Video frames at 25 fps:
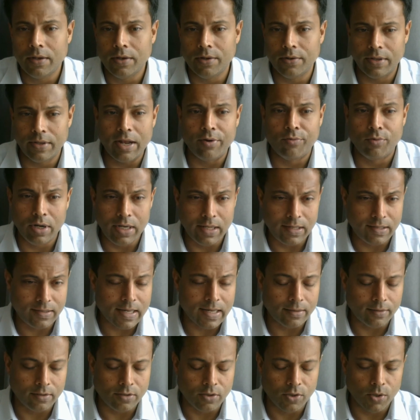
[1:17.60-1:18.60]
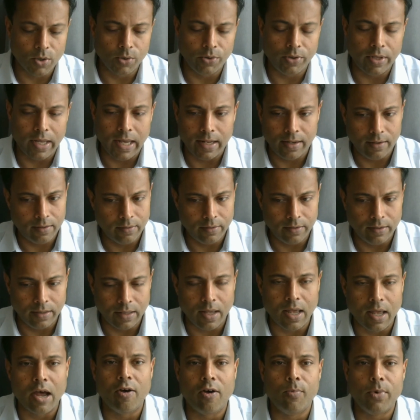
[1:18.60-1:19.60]
You know, that really set the tone that
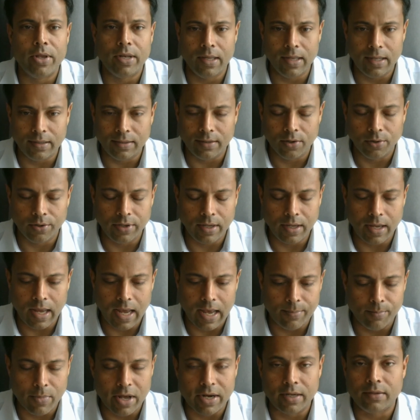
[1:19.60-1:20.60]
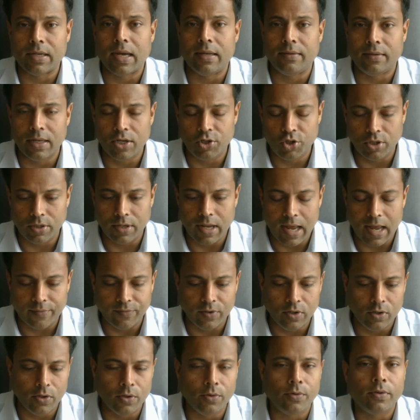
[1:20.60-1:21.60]
the government is looking at monetization
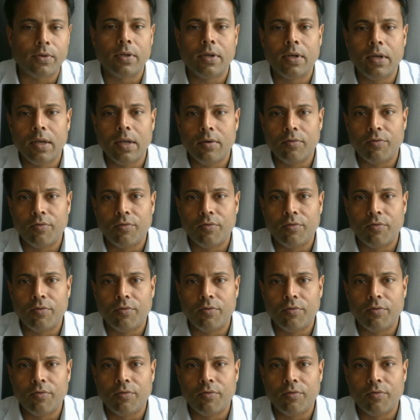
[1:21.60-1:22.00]
avenues